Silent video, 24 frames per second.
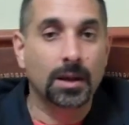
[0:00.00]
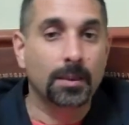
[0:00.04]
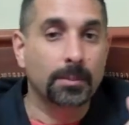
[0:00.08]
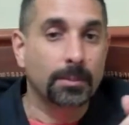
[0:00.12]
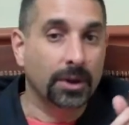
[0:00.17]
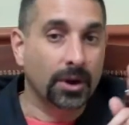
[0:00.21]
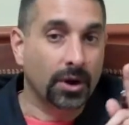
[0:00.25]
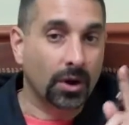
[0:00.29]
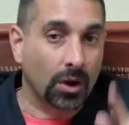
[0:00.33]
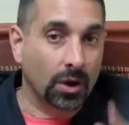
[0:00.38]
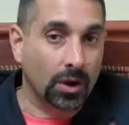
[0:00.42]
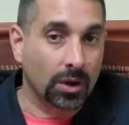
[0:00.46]

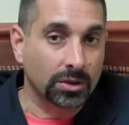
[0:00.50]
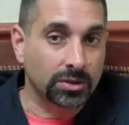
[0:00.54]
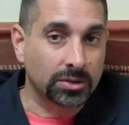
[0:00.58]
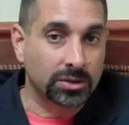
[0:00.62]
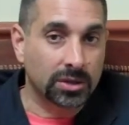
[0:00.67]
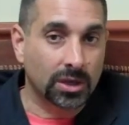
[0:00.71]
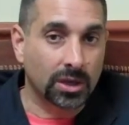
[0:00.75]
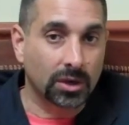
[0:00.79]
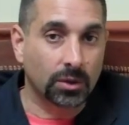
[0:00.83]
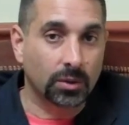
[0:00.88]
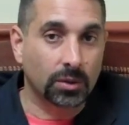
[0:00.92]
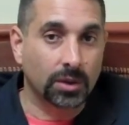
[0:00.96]
but
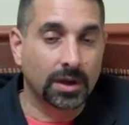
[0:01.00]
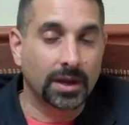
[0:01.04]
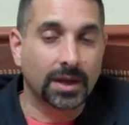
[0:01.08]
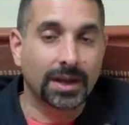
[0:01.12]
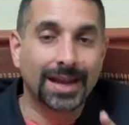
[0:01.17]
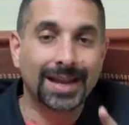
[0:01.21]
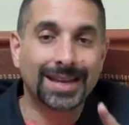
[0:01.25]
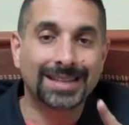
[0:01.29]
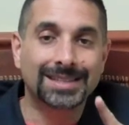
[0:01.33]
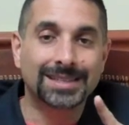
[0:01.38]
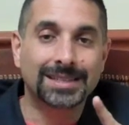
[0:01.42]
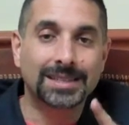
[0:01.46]
also
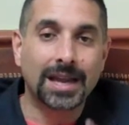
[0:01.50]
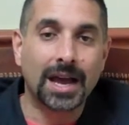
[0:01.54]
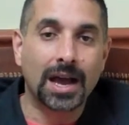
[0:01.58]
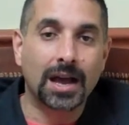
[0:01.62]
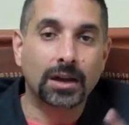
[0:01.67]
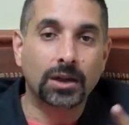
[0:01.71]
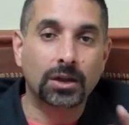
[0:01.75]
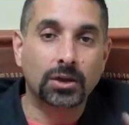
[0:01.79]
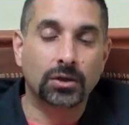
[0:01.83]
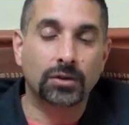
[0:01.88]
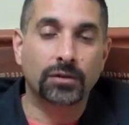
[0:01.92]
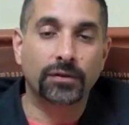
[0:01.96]
it's
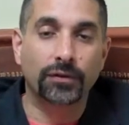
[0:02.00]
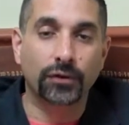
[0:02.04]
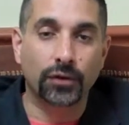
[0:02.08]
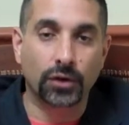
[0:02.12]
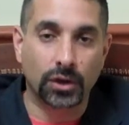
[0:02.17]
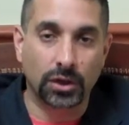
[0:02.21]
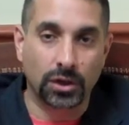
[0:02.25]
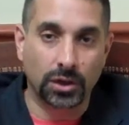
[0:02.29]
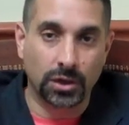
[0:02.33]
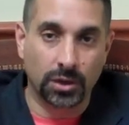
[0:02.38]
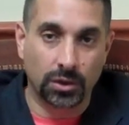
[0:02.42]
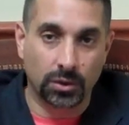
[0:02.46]
not good for
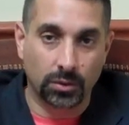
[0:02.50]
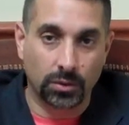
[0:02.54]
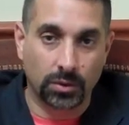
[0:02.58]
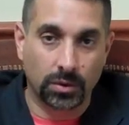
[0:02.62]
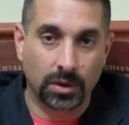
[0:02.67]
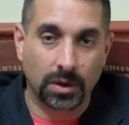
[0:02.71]
you.